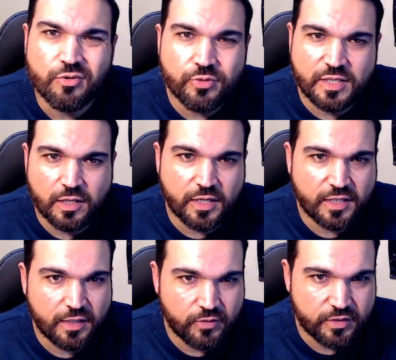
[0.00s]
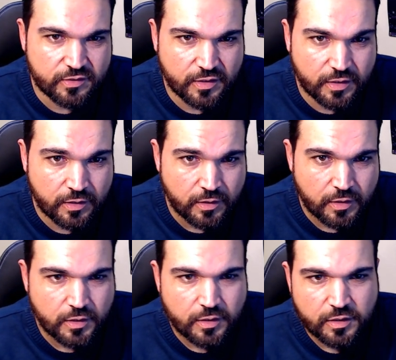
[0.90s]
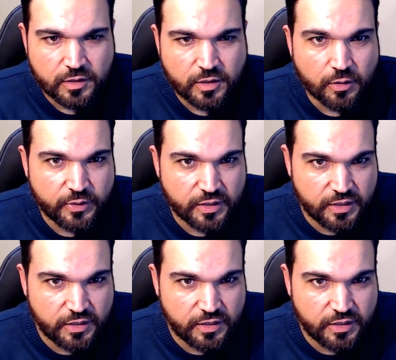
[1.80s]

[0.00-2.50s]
I really like how it uh, can go in